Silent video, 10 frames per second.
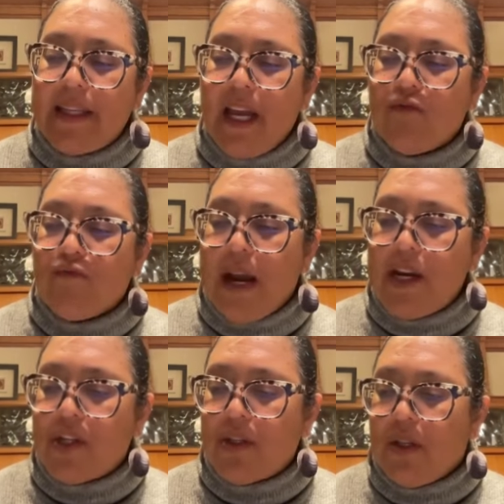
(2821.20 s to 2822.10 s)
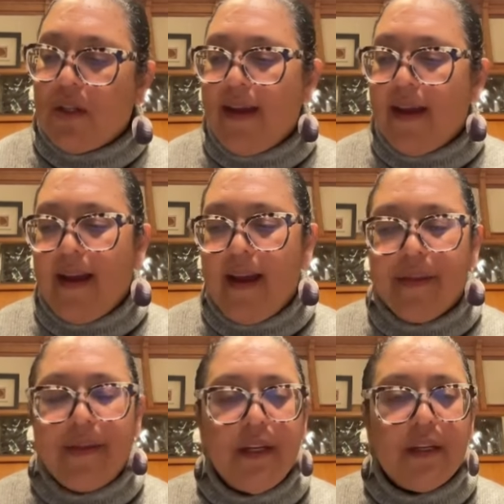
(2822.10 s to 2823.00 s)
a racial and
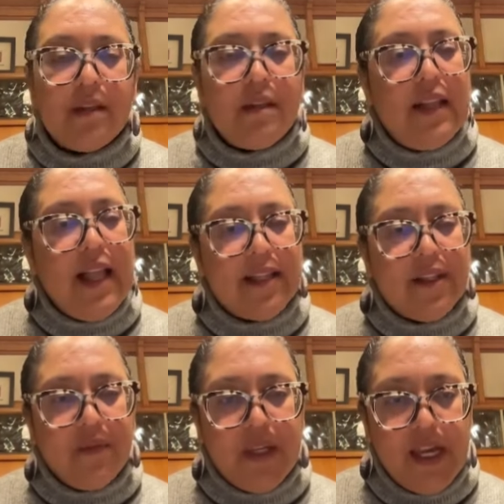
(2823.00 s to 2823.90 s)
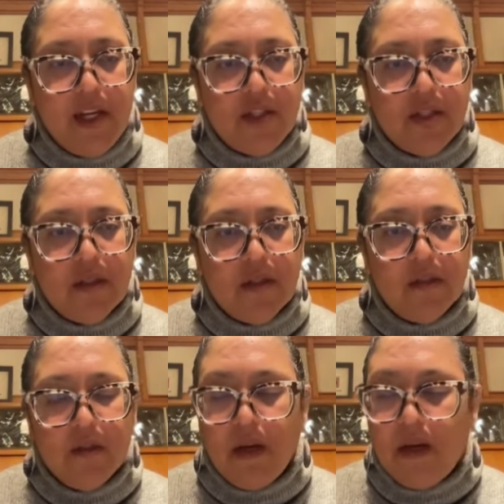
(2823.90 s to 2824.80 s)
ethnic classification,
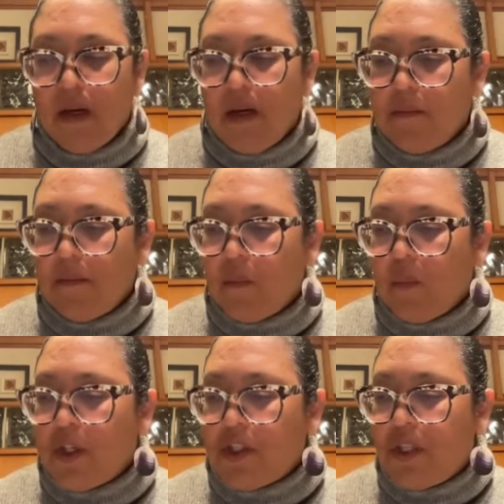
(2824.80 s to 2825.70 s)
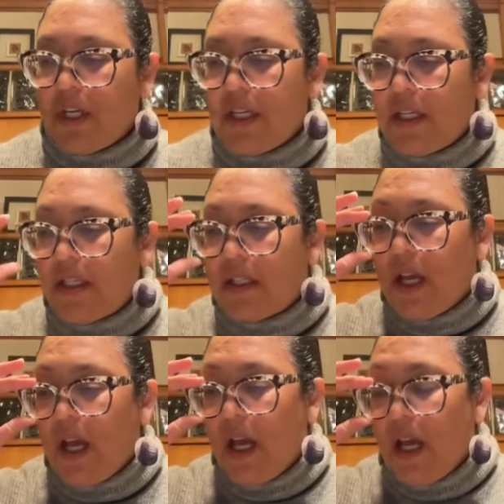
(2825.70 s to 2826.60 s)
which is
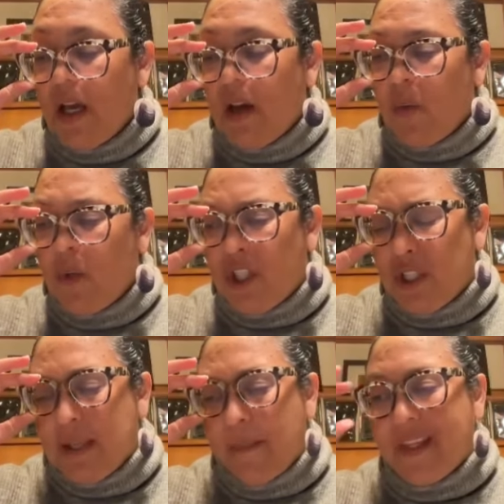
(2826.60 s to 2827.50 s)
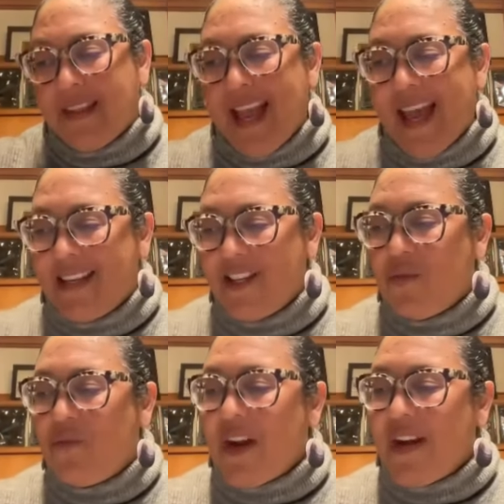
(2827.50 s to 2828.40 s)
something that
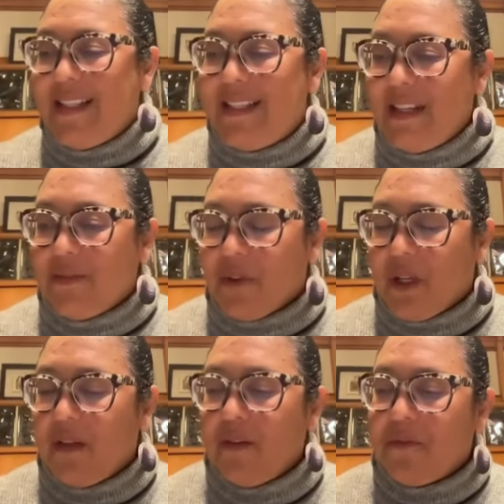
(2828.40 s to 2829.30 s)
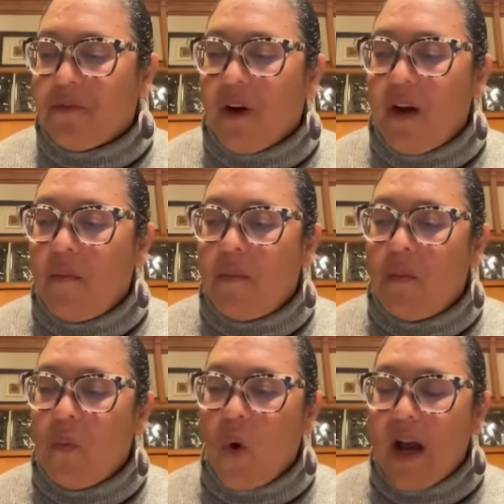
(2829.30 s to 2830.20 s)
is very different from
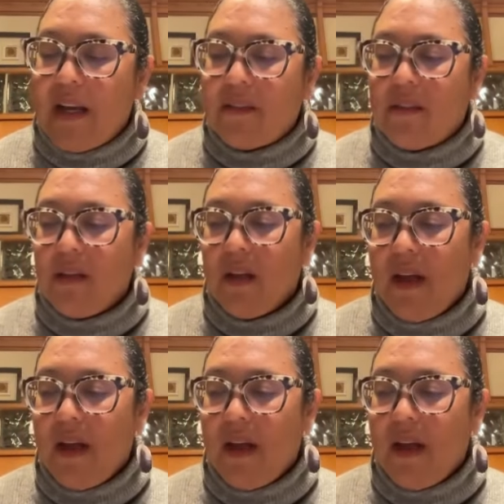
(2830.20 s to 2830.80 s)
what